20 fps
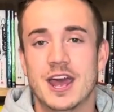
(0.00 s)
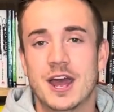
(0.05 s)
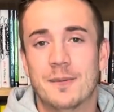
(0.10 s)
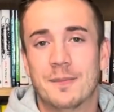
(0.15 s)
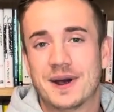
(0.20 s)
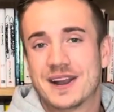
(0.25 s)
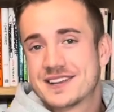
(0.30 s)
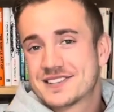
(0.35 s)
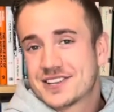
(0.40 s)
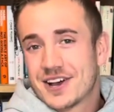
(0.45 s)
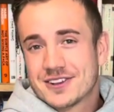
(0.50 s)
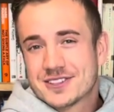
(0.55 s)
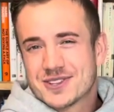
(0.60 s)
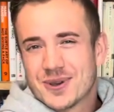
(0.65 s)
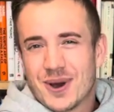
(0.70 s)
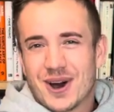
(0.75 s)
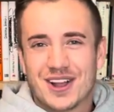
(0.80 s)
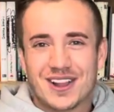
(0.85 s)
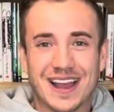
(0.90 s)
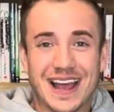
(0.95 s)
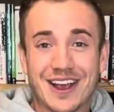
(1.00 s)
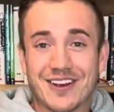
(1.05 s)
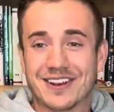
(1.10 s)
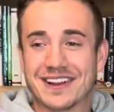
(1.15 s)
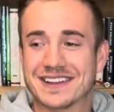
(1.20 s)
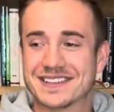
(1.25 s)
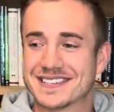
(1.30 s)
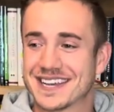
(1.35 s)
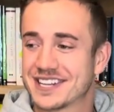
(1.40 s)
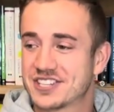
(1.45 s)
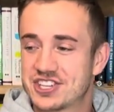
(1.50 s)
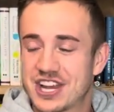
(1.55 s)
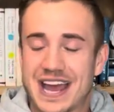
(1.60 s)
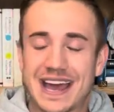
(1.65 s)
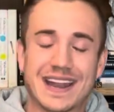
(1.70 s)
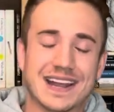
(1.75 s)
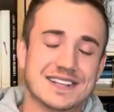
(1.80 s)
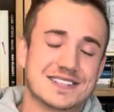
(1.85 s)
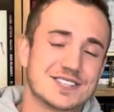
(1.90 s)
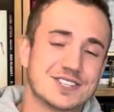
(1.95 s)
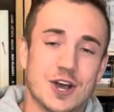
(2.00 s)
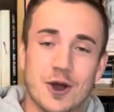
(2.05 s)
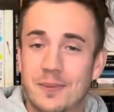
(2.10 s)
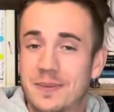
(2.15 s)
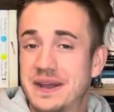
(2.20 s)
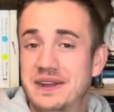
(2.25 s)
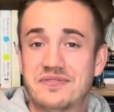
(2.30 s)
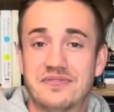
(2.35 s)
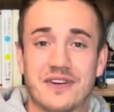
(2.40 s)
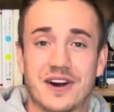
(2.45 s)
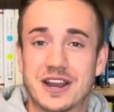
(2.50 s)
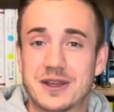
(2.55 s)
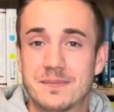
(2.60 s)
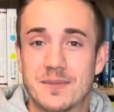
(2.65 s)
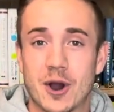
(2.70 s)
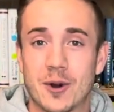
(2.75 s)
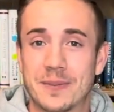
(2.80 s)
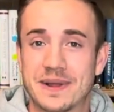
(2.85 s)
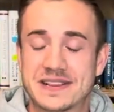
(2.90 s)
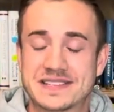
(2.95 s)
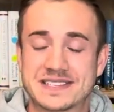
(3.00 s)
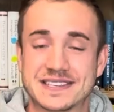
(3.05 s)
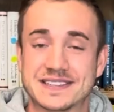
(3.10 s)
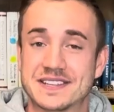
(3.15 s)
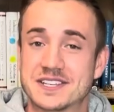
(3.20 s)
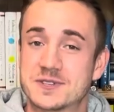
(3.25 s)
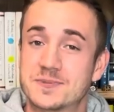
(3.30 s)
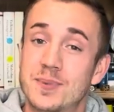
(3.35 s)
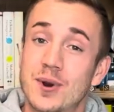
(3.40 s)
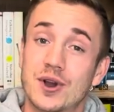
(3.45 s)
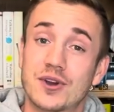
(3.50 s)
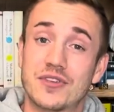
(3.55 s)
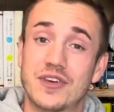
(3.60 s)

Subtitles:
But it's also hilarious. Like, Chad has so many funny moments in this book